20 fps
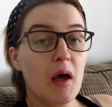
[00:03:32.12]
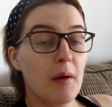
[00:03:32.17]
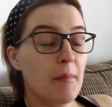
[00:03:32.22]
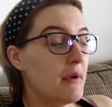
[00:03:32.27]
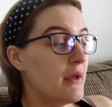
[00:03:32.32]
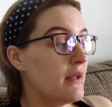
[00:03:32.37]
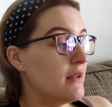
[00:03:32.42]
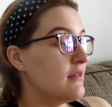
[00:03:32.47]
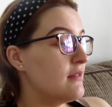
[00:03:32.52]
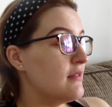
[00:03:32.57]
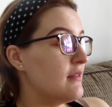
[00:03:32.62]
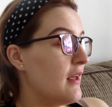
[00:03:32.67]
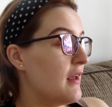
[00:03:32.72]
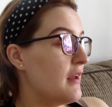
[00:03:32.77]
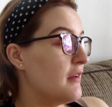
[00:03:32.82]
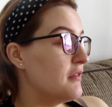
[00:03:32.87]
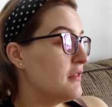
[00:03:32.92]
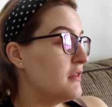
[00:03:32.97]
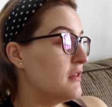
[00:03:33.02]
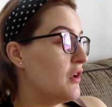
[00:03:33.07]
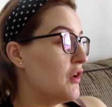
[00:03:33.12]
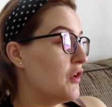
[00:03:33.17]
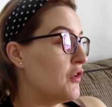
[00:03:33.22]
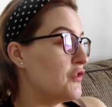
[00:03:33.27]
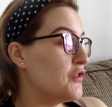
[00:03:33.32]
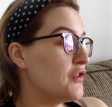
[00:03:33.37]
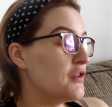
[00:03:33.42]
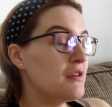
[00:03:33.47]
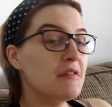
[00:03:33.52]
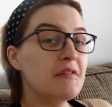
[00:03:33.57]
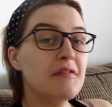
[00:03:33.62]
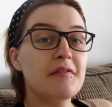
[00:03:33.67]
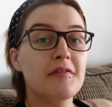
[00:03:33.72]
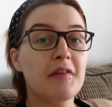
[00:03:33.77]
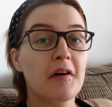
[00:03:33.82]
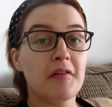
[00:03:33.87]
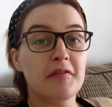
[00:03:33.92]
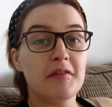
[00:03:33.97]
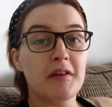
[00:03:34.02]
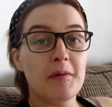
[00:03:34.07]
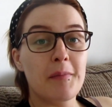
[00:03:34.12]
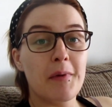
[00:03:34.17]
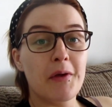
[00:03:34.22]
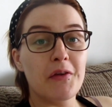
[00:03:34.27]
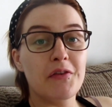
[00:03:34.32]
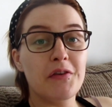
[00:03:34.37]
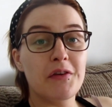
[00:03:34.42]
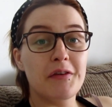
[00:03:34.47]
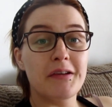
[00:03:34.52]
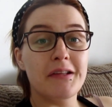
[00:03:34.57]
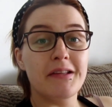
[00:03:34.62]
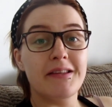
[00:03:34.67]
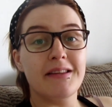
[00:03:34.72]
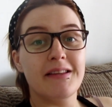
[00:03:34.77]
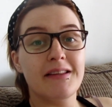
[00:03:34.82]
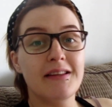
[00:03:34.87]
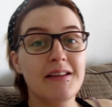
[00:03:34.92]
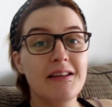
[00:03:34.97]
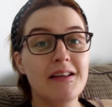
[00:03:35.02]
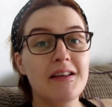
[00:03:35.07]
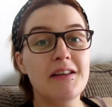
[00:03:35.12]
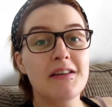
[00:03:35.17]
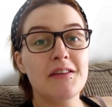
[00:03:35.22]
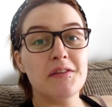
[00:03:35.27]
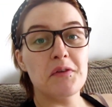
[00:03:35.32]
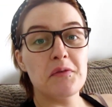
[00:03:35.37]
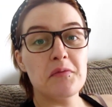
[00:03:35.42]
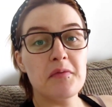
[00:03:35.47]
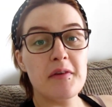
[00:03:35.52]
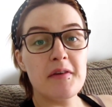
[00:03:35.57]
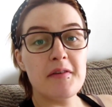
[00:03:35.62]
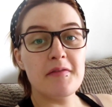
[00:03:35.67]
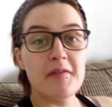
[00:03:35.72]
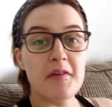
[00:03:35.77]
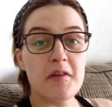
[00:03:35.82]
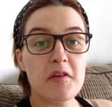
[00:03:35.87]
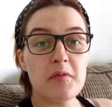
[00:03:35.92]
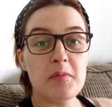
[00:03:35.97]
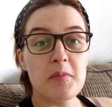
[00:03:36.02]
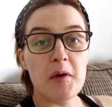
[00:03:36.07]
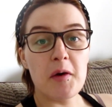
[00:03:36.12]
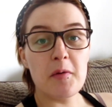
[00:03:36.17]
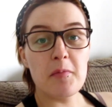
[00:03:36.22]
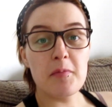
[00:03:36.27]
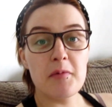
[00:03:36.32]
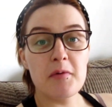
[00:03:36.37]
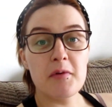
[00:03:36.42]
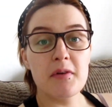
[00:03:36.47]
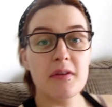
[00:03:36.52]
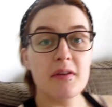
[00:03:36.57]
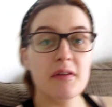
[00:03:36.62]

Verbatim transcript: I made 750 mils of it. So hopefully it fills me up.